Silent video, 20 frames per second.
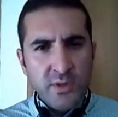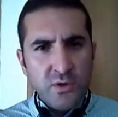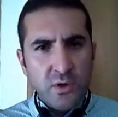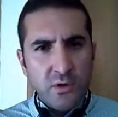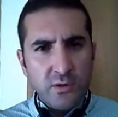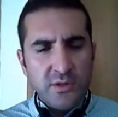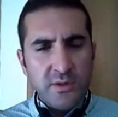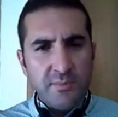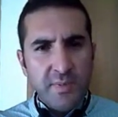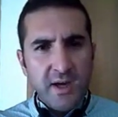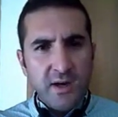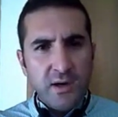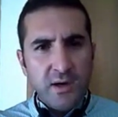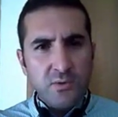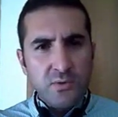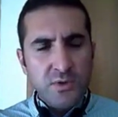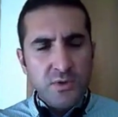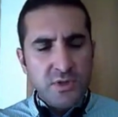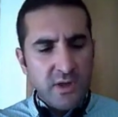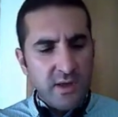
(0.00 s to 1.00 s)
talked
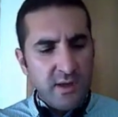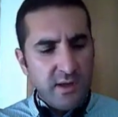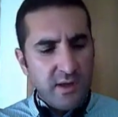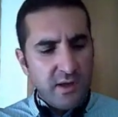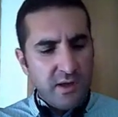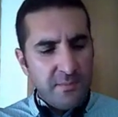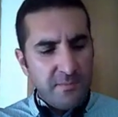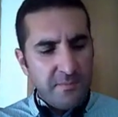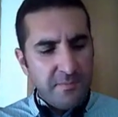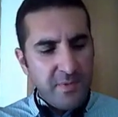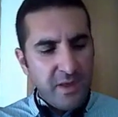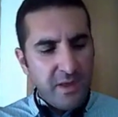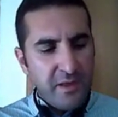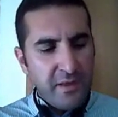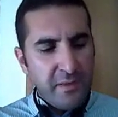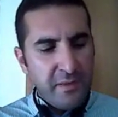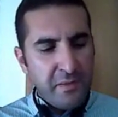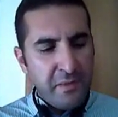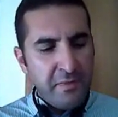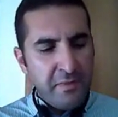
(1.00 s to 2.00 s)
about,
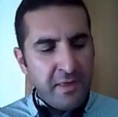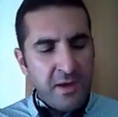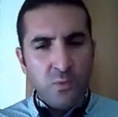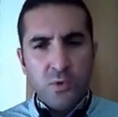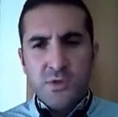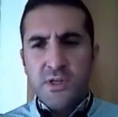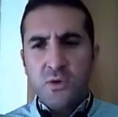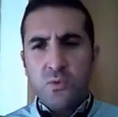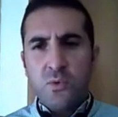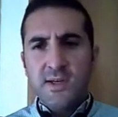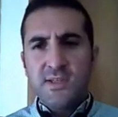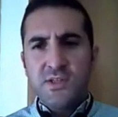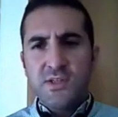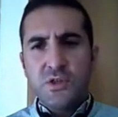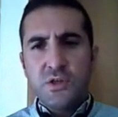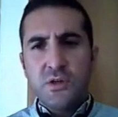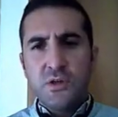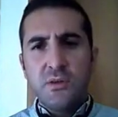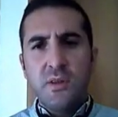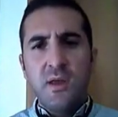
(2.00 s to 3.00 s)
there was a
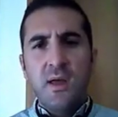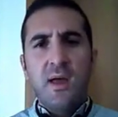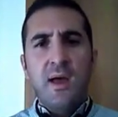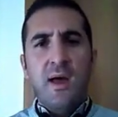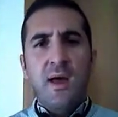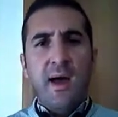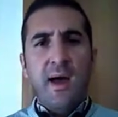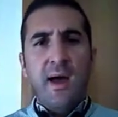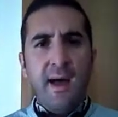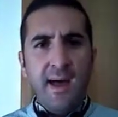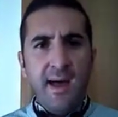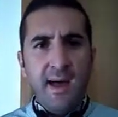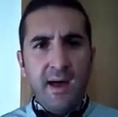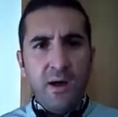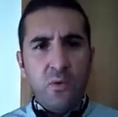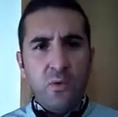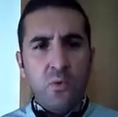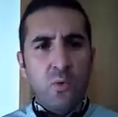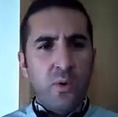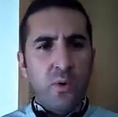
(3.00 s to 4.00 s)
question,
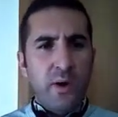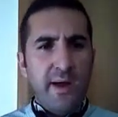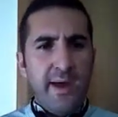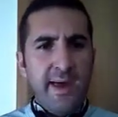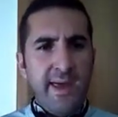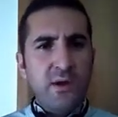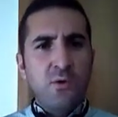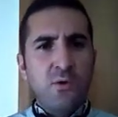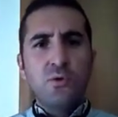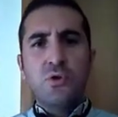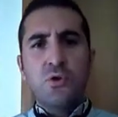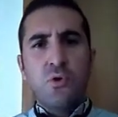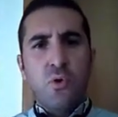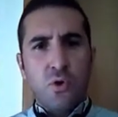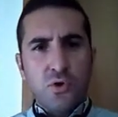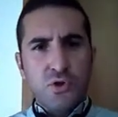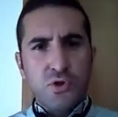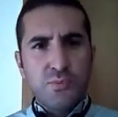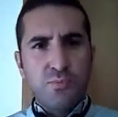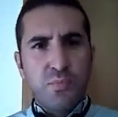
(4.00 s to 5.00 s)
how a good
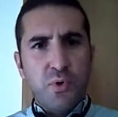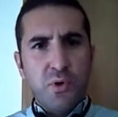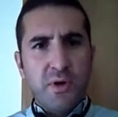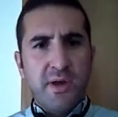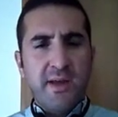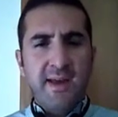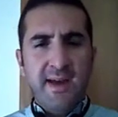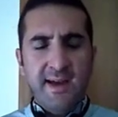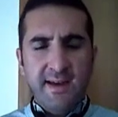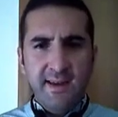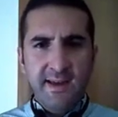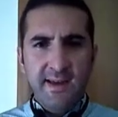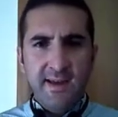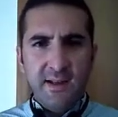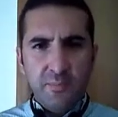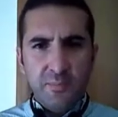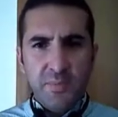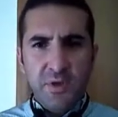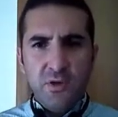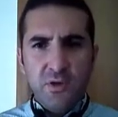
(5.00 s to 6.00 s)
course book can
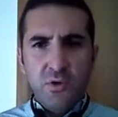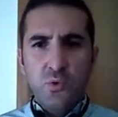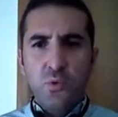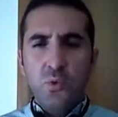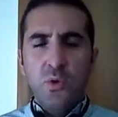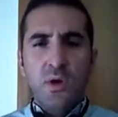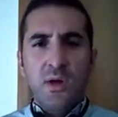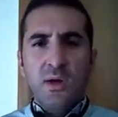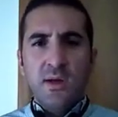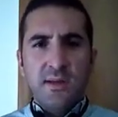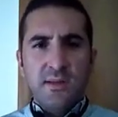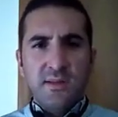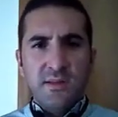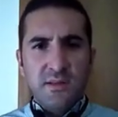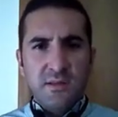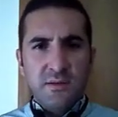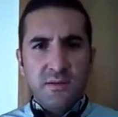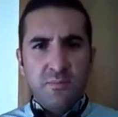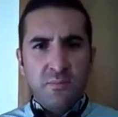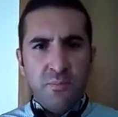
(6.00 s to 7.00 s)
help you,
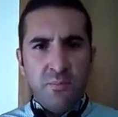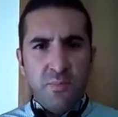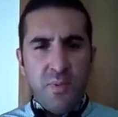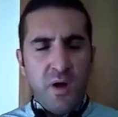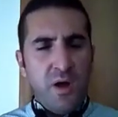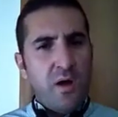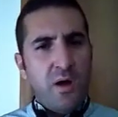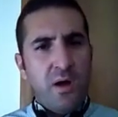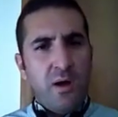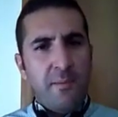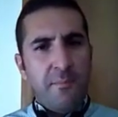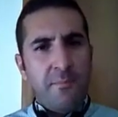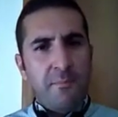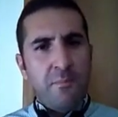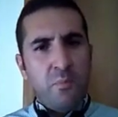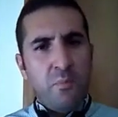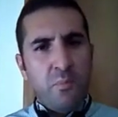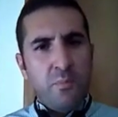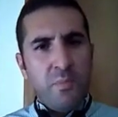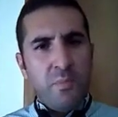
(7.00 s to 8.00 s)

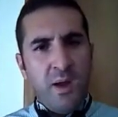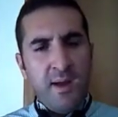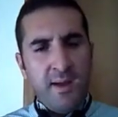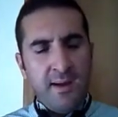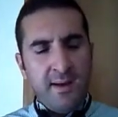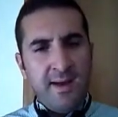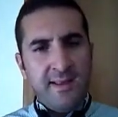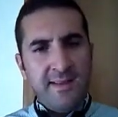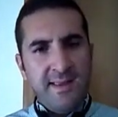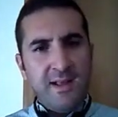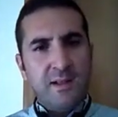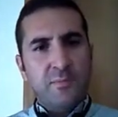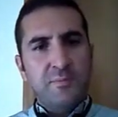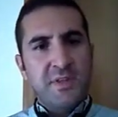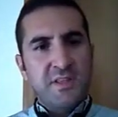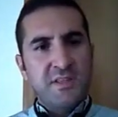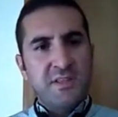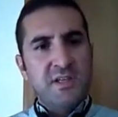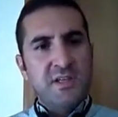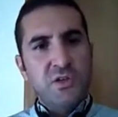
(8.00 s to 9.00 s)
can help
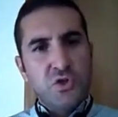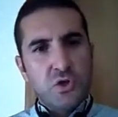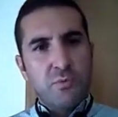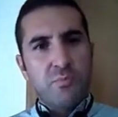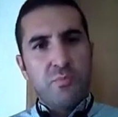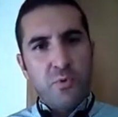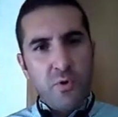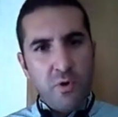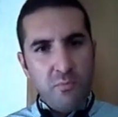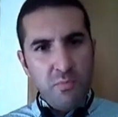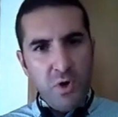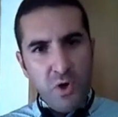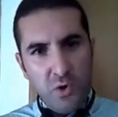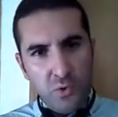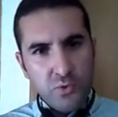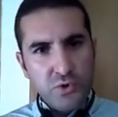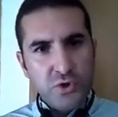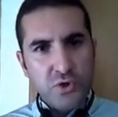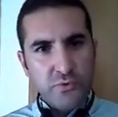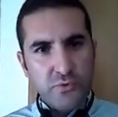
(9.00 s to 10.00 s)
the teacher
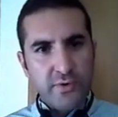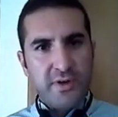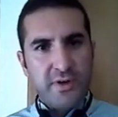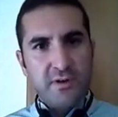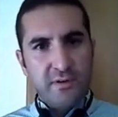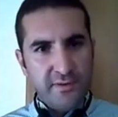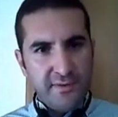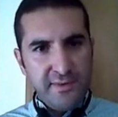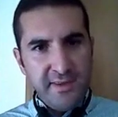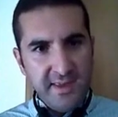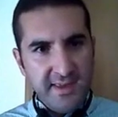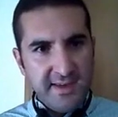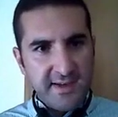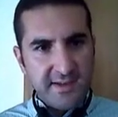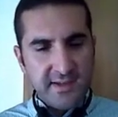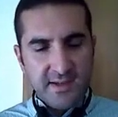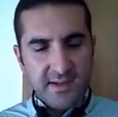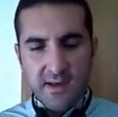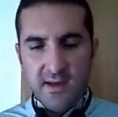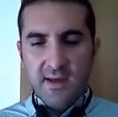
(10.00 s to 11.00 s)
promote critical
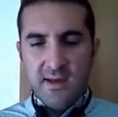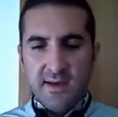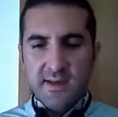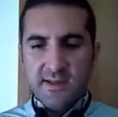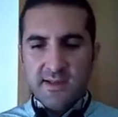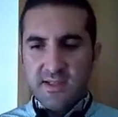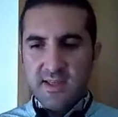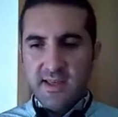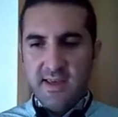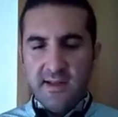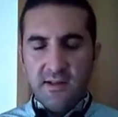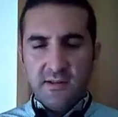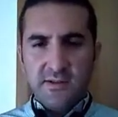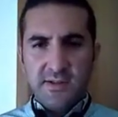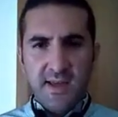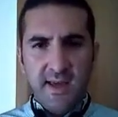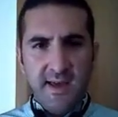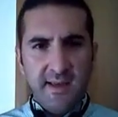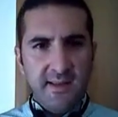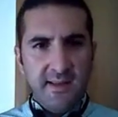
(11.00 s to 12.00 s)
thinking
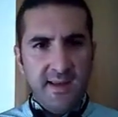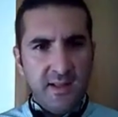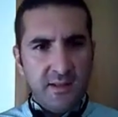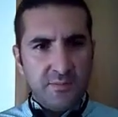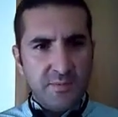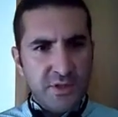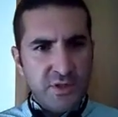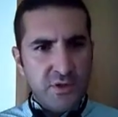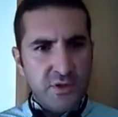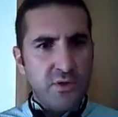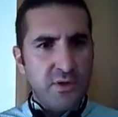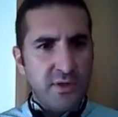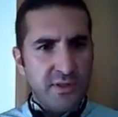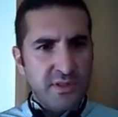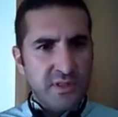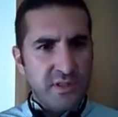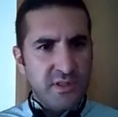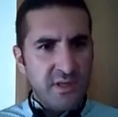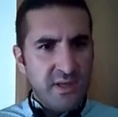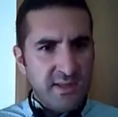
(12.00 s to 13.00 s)
skills and help
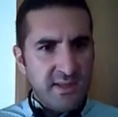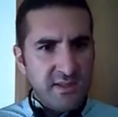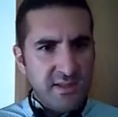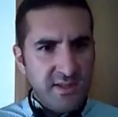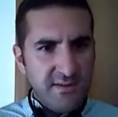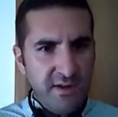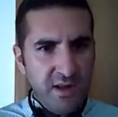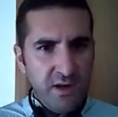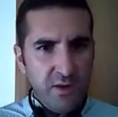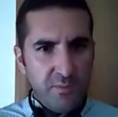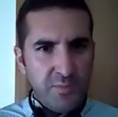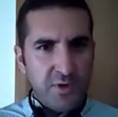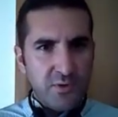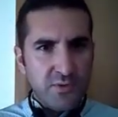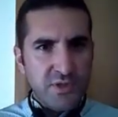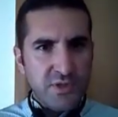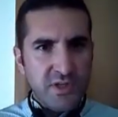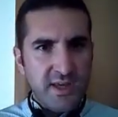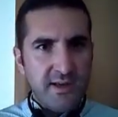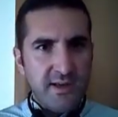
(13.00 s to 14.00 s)
students develop
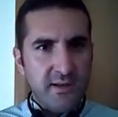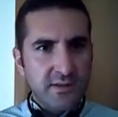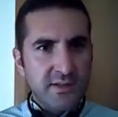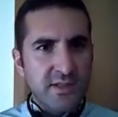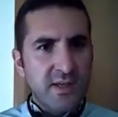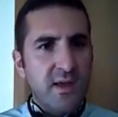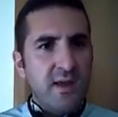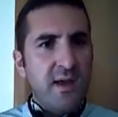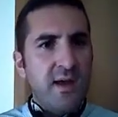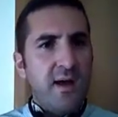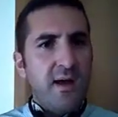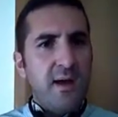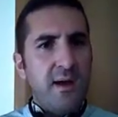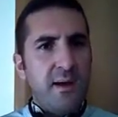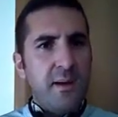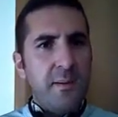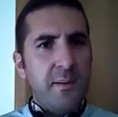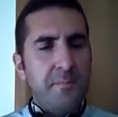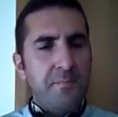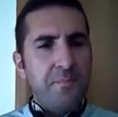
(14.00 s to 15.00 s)
those skills.
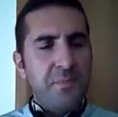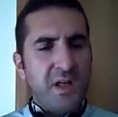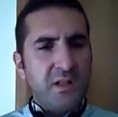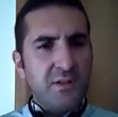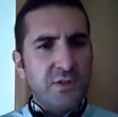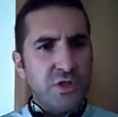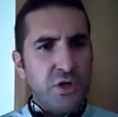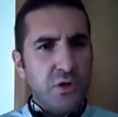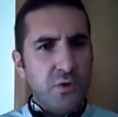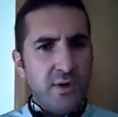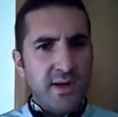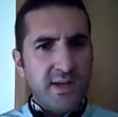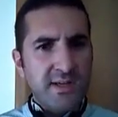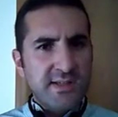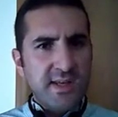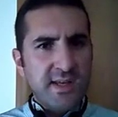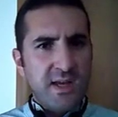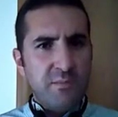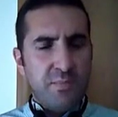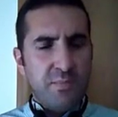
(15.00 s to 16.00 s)
I'll show you an
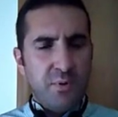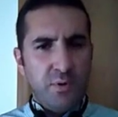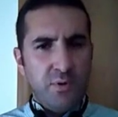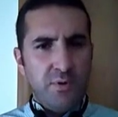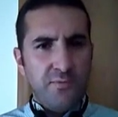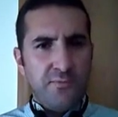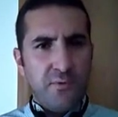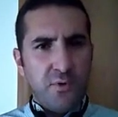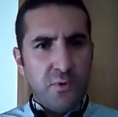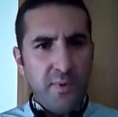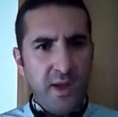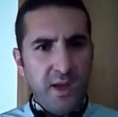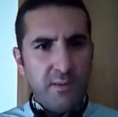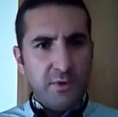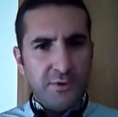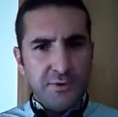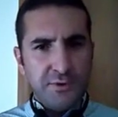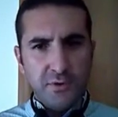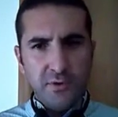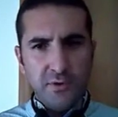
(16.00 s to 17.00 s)
example from
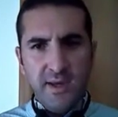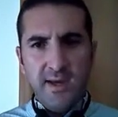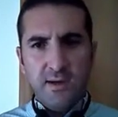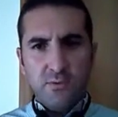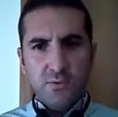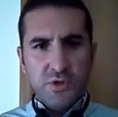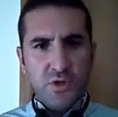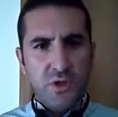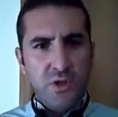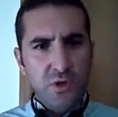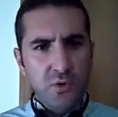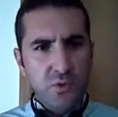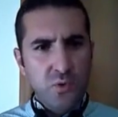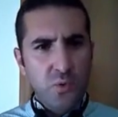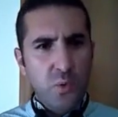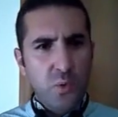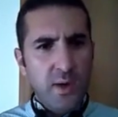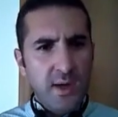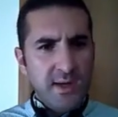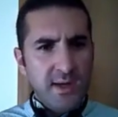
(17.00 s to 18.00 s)
Hamilton House
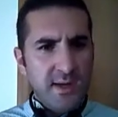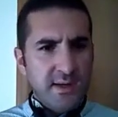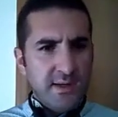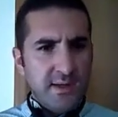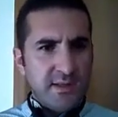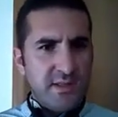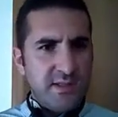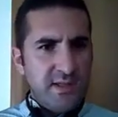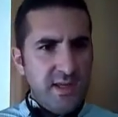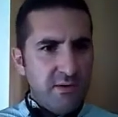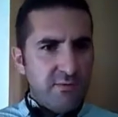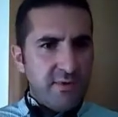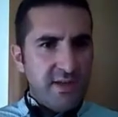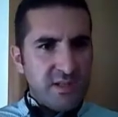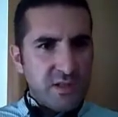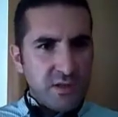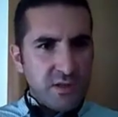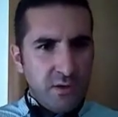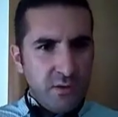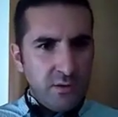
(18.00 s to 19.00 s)
new
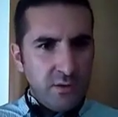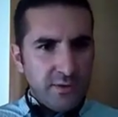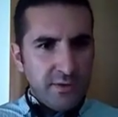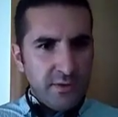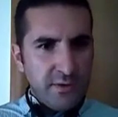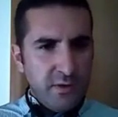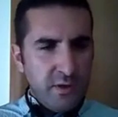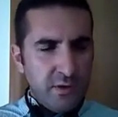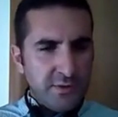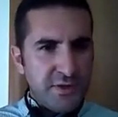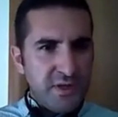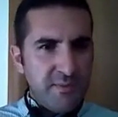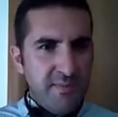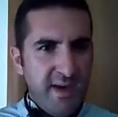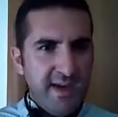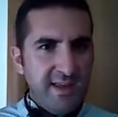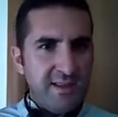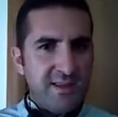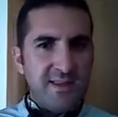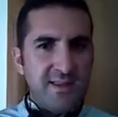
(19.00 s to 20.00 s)
series
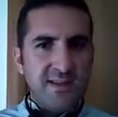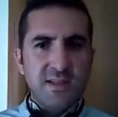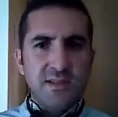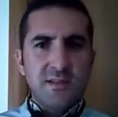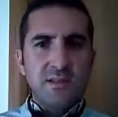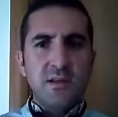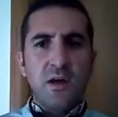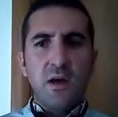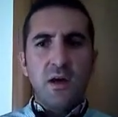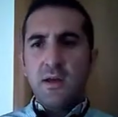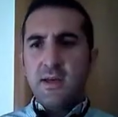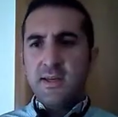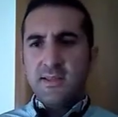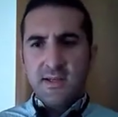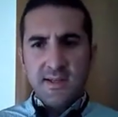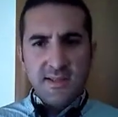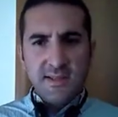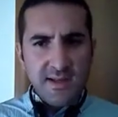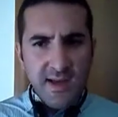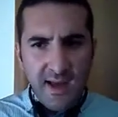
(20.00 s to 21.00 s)
Ultimate. This is
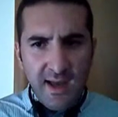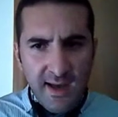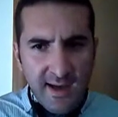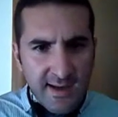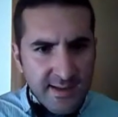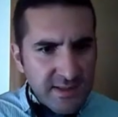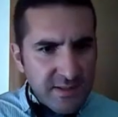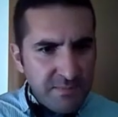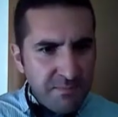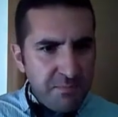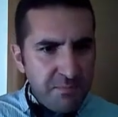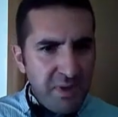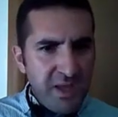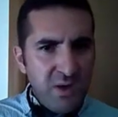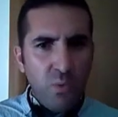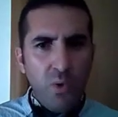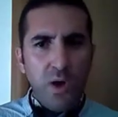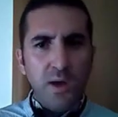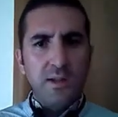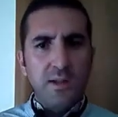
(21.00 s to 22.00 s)
targeted at
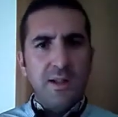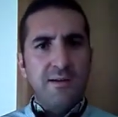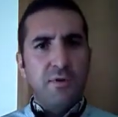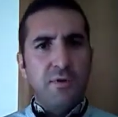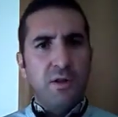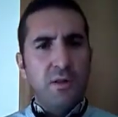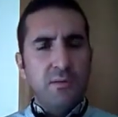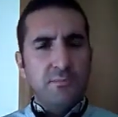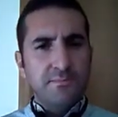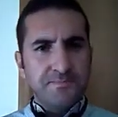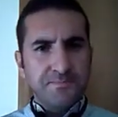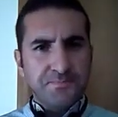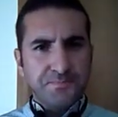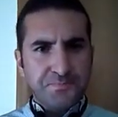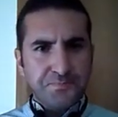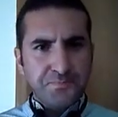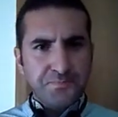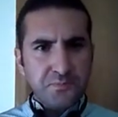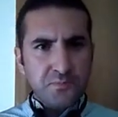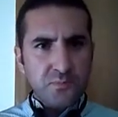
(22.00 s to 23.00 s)
B1 level.
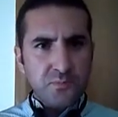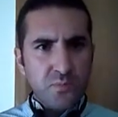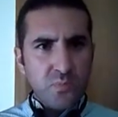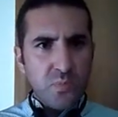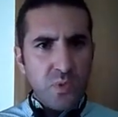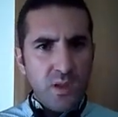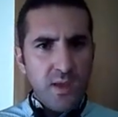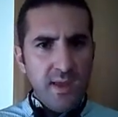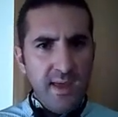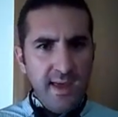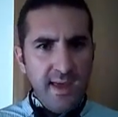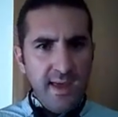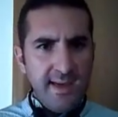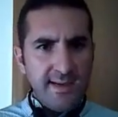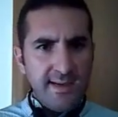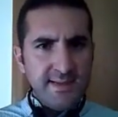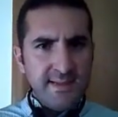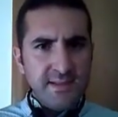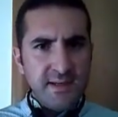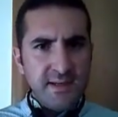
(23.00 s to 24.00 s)

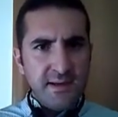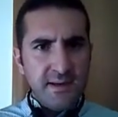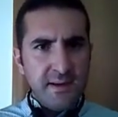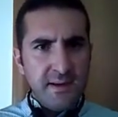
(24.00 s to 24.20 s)
And